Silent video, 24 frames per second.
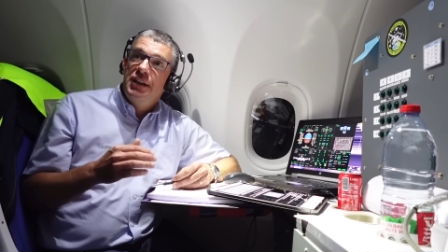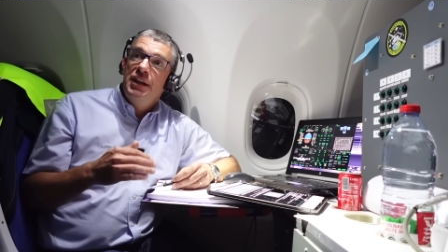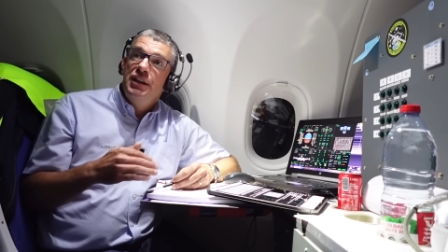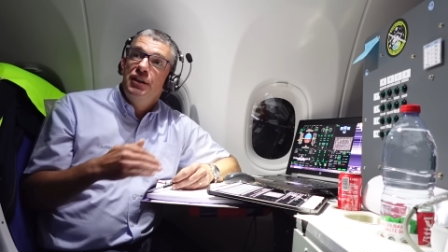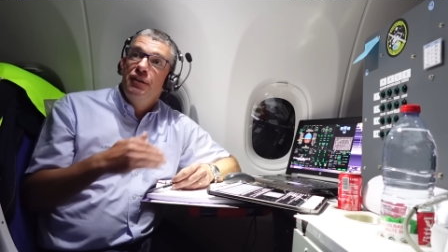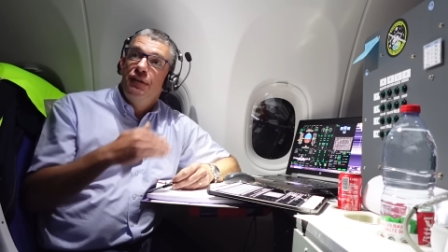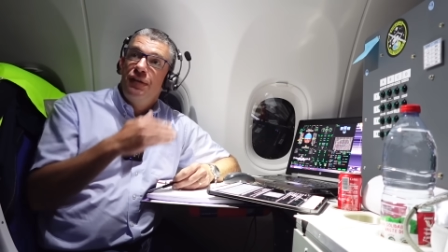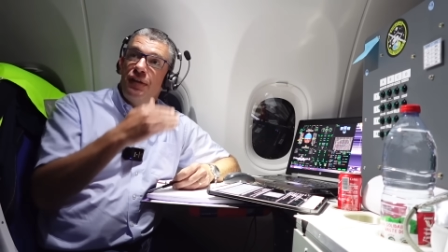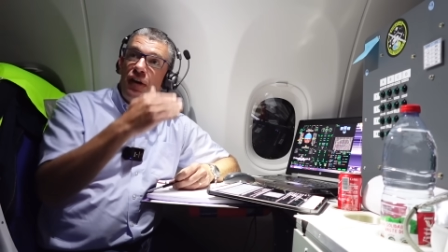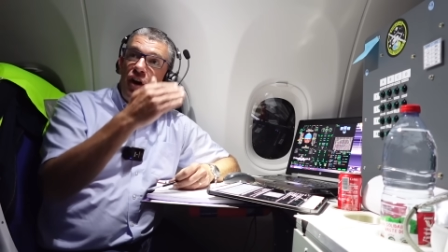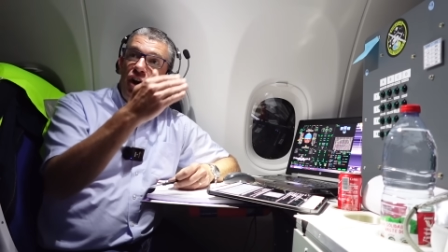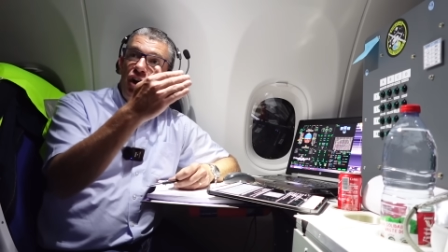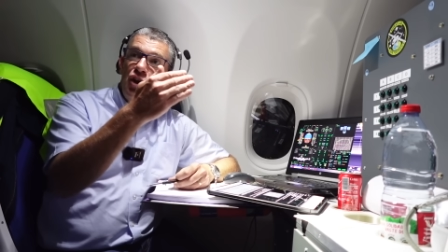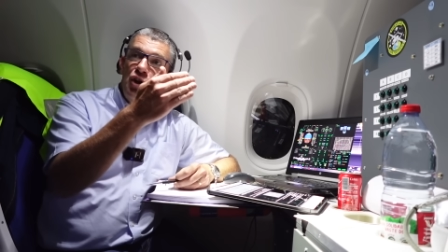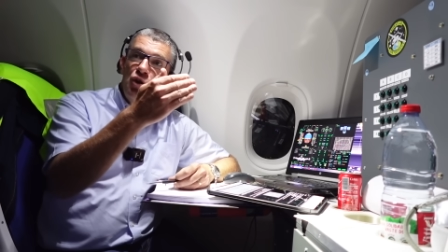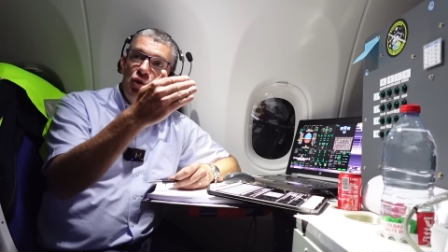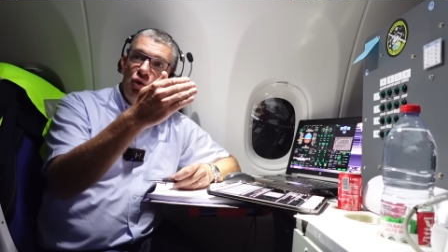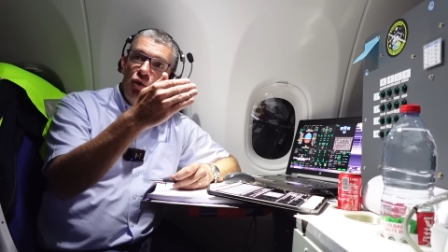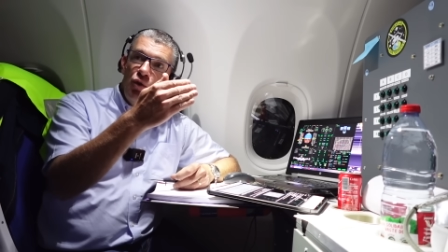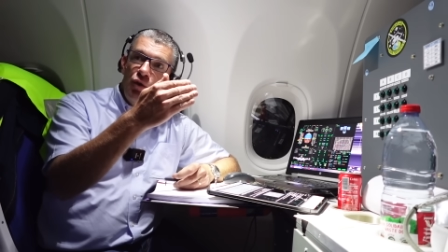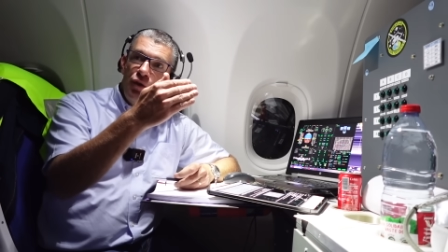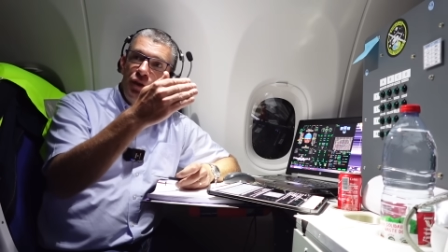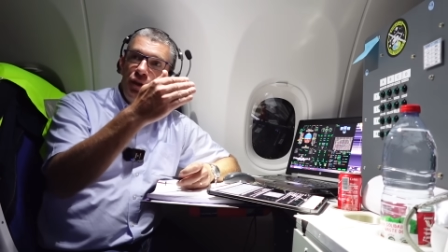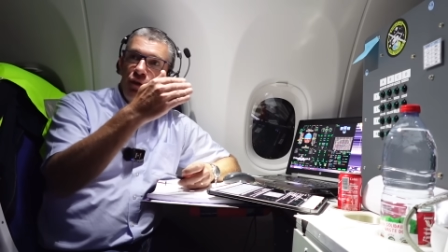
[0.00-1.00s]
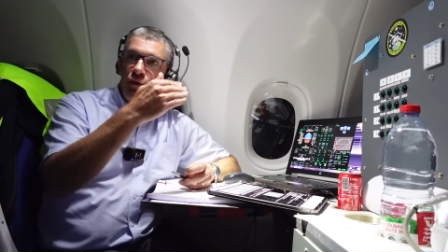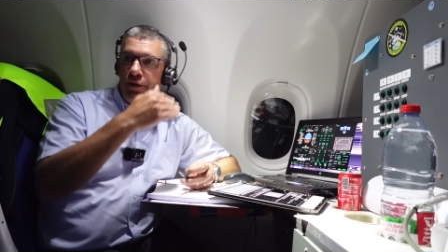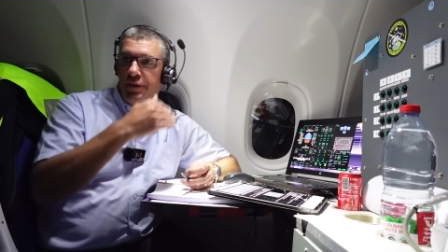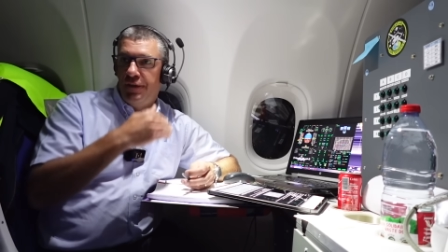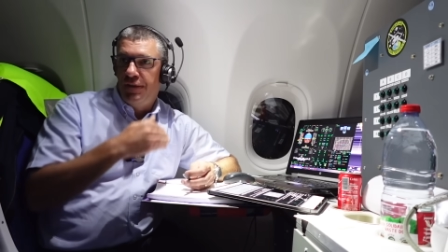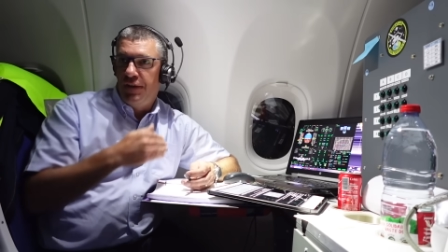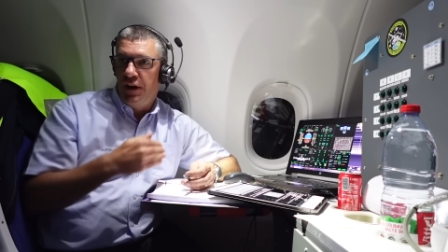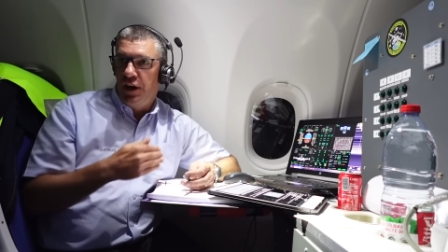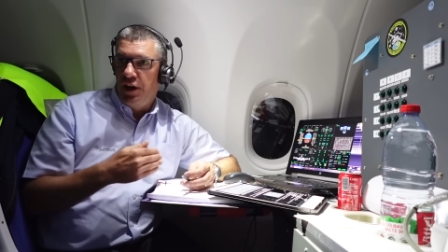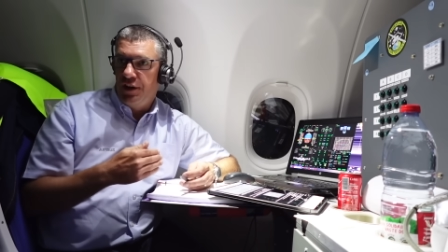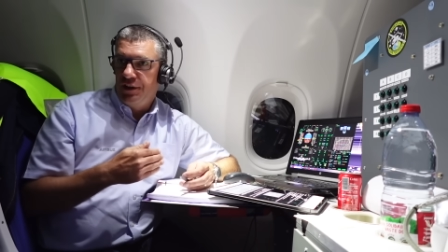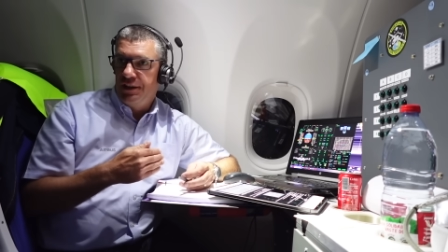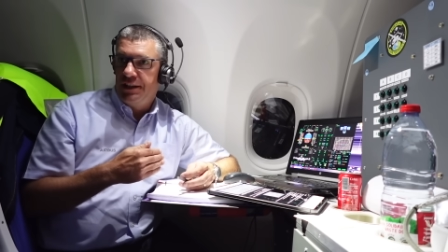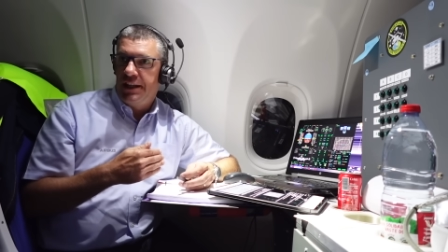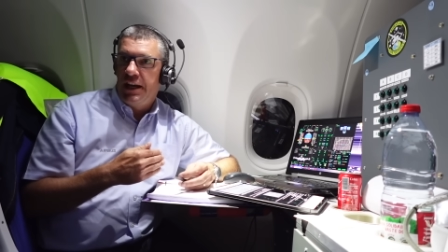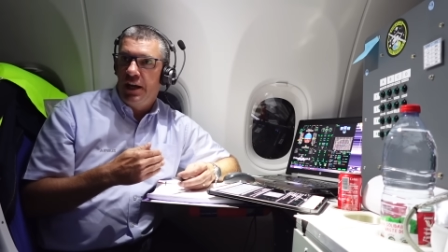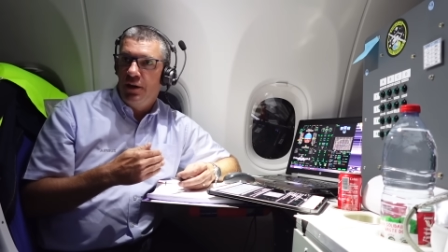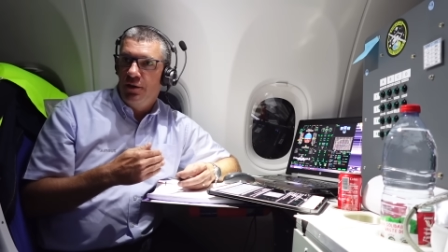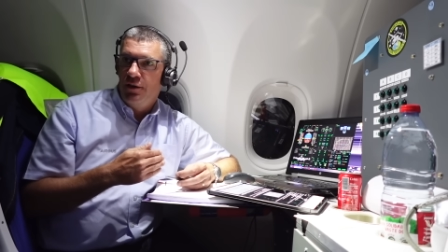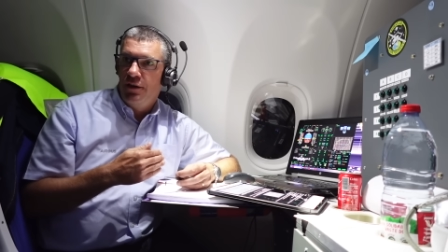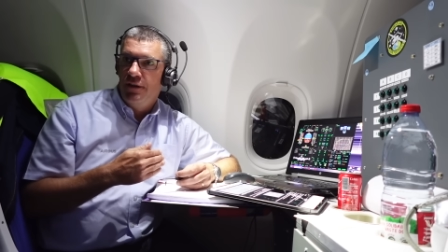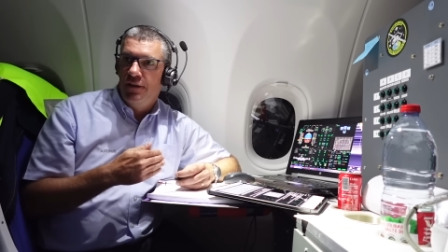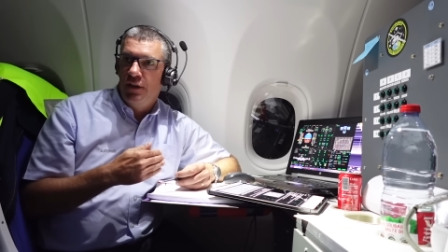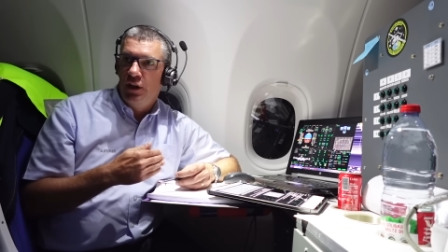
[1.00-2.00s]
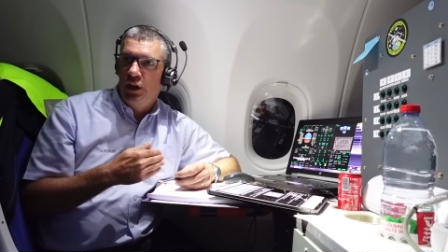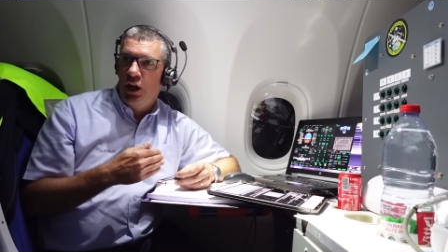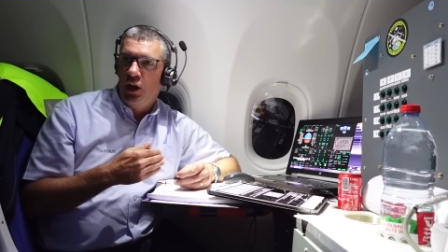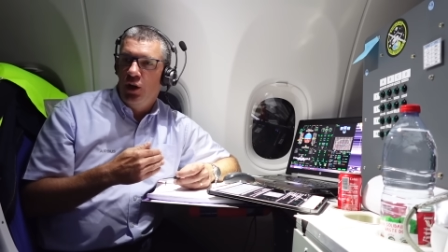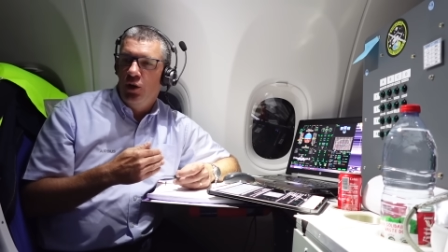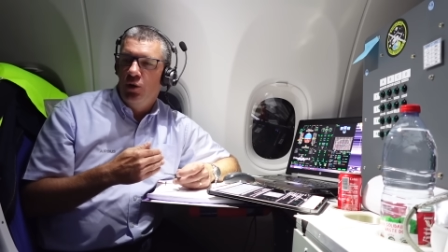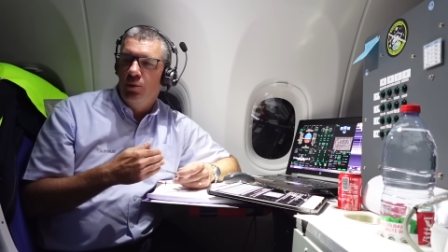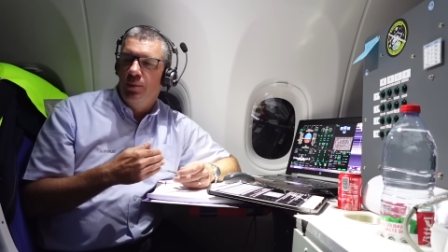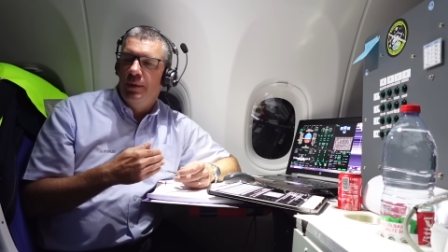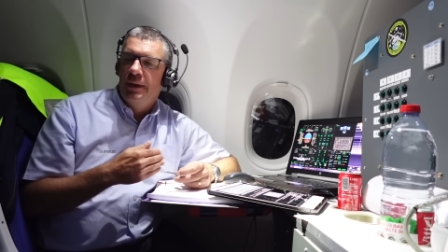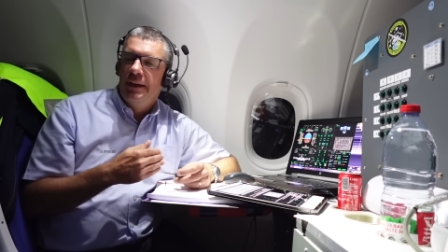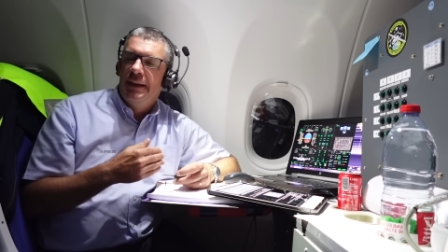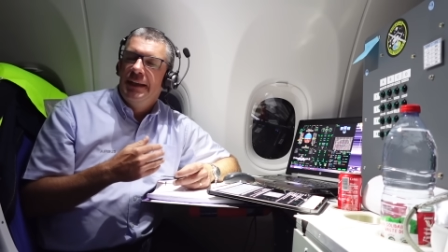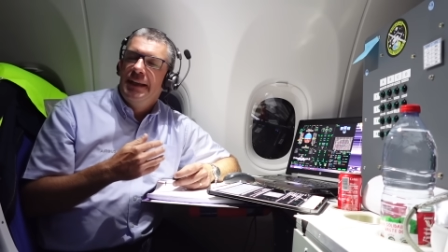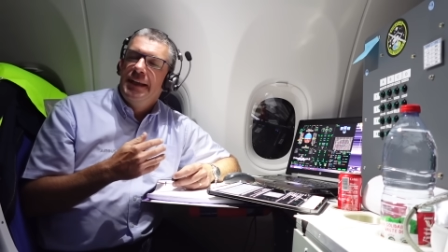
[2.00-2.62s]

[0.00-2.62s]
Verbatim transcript: in the far north or the far south of the globe.